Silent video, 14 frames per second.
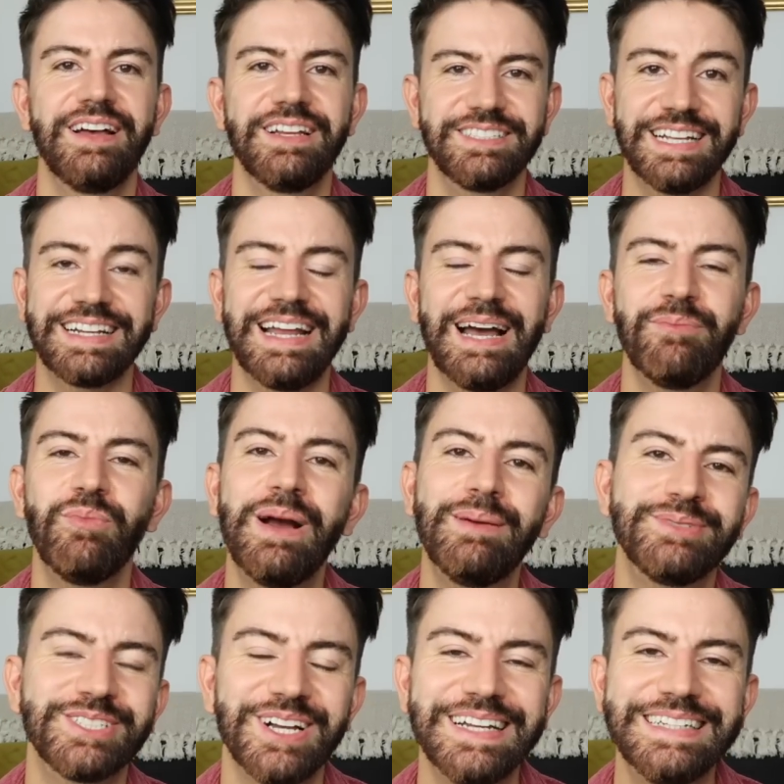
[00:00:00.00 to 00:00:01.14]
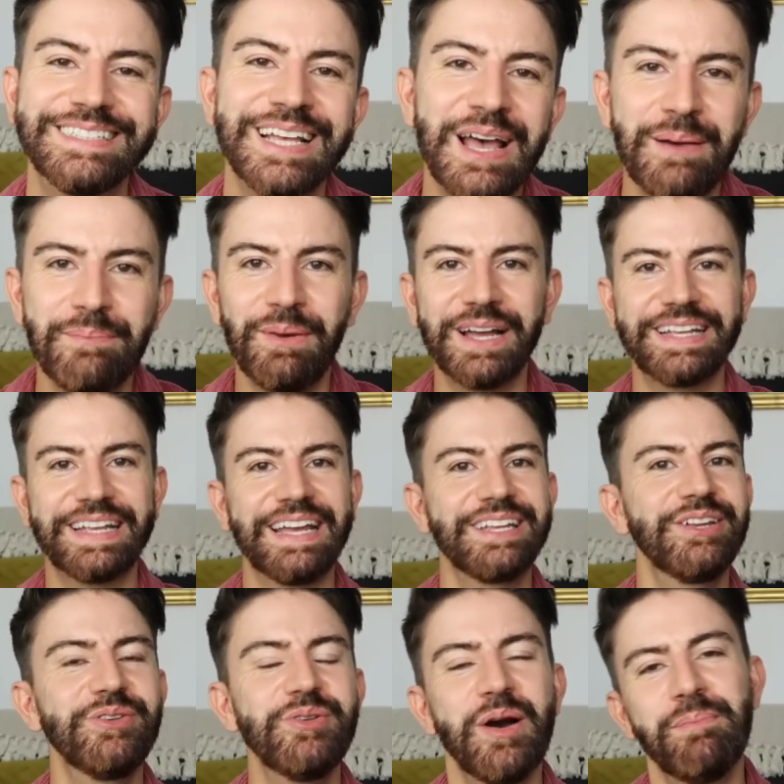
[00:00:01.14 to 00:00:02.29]
secondhand websites might get
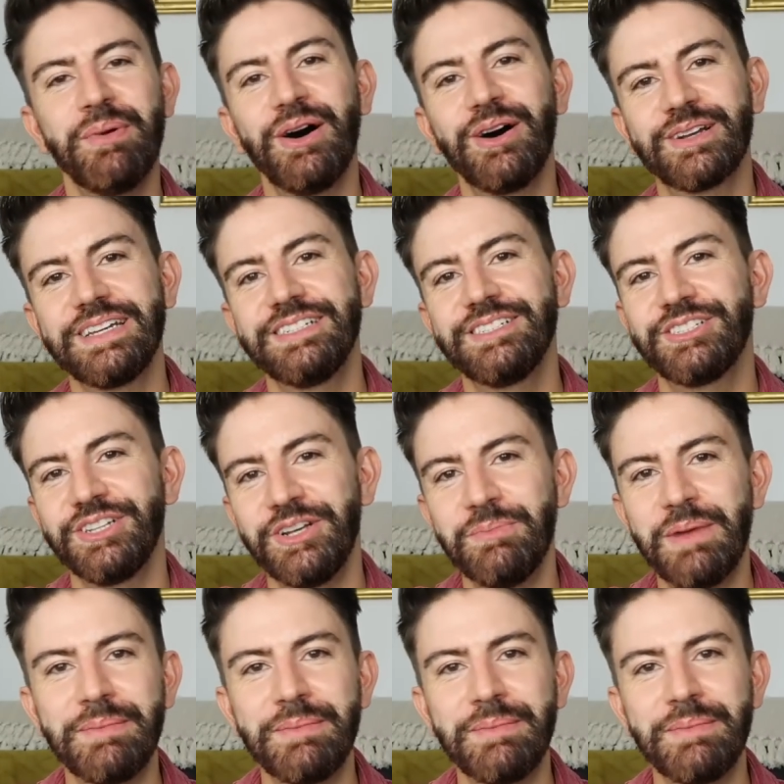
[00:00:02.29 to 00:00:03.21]
you a bargain too,